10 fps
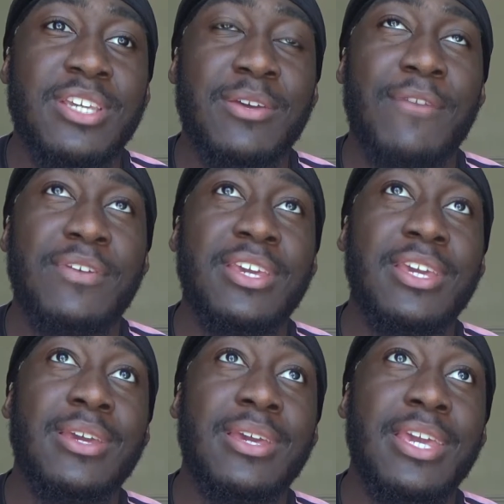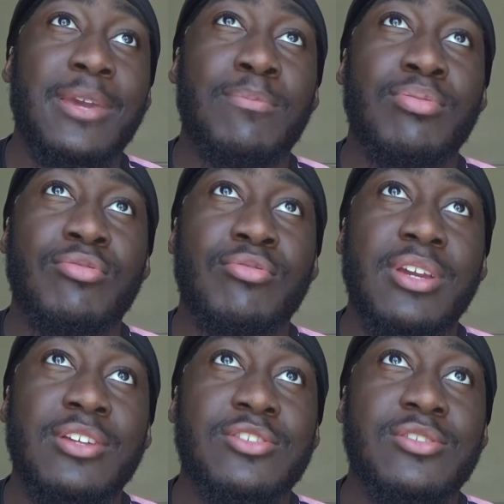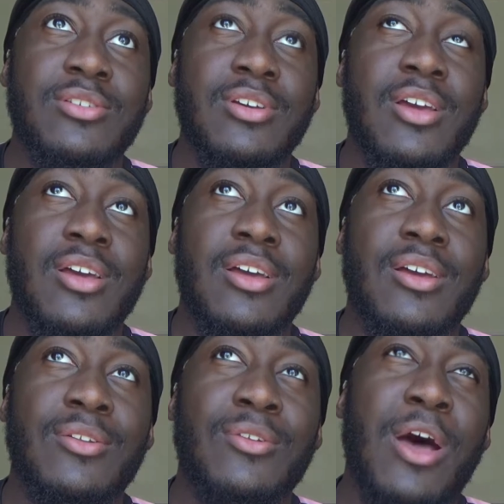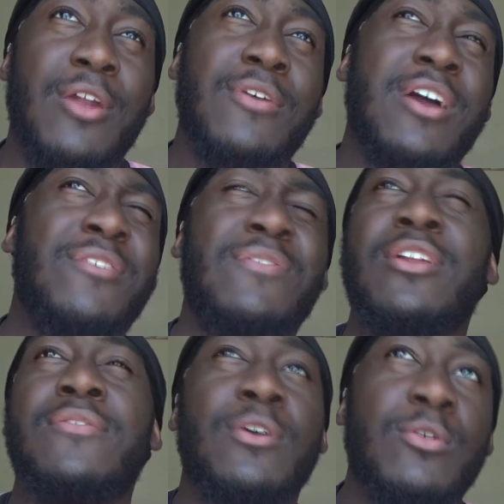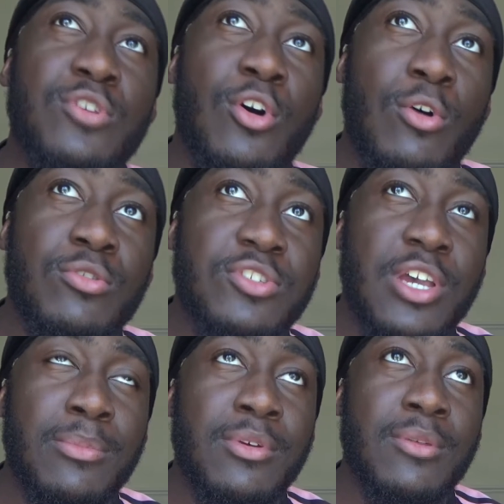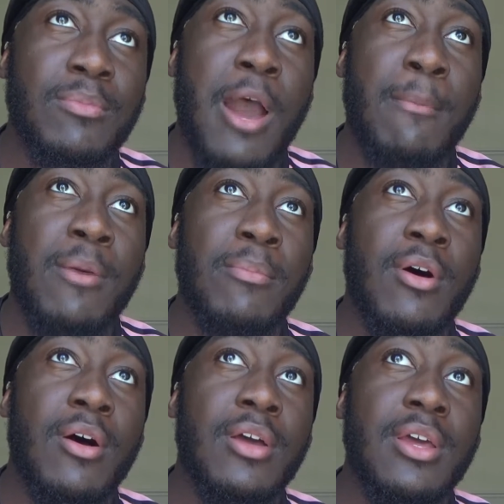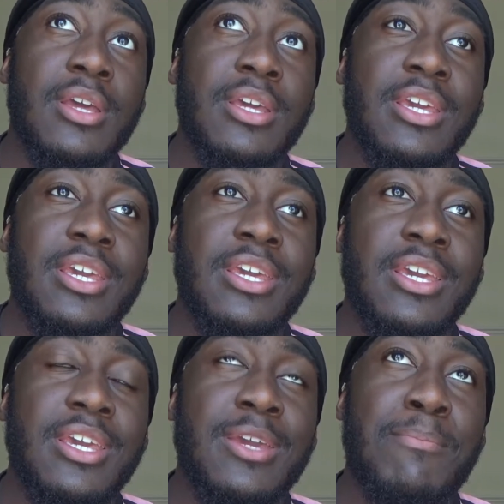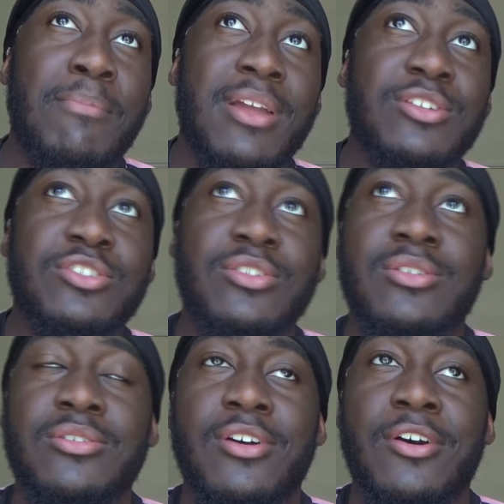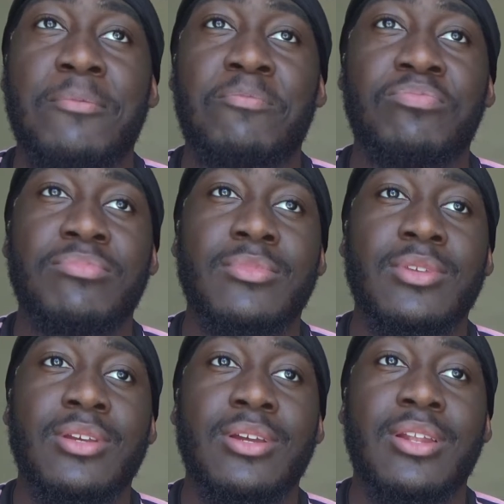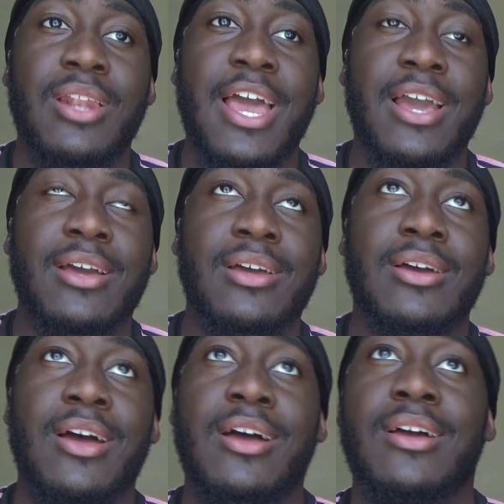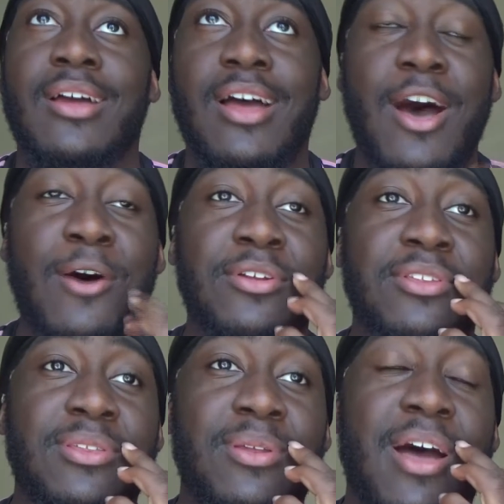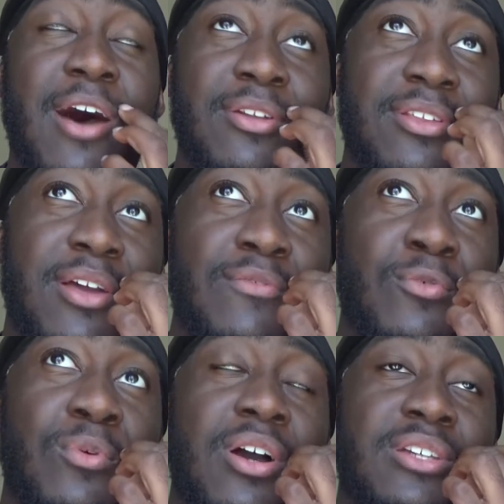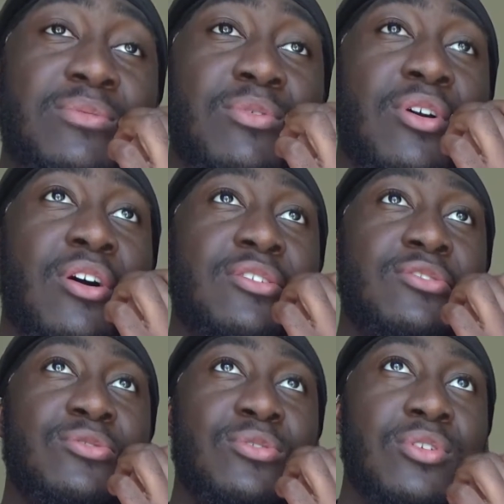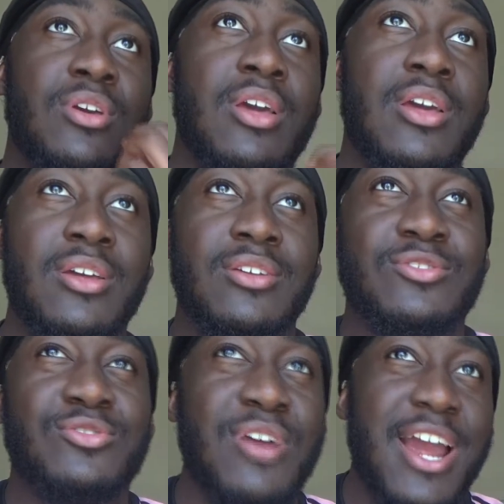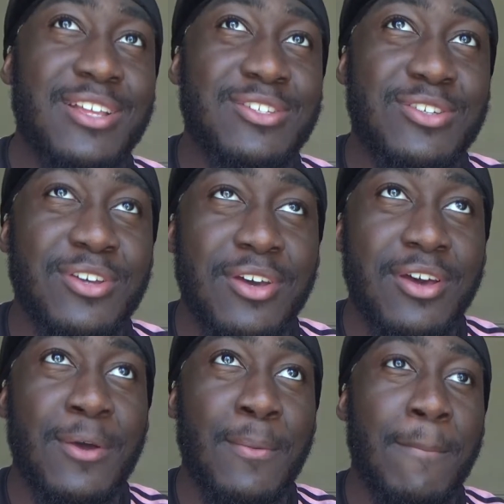think he preached. I don't think it was a whole sermon, but I remember he mentioned like how the devil works in regards to trying to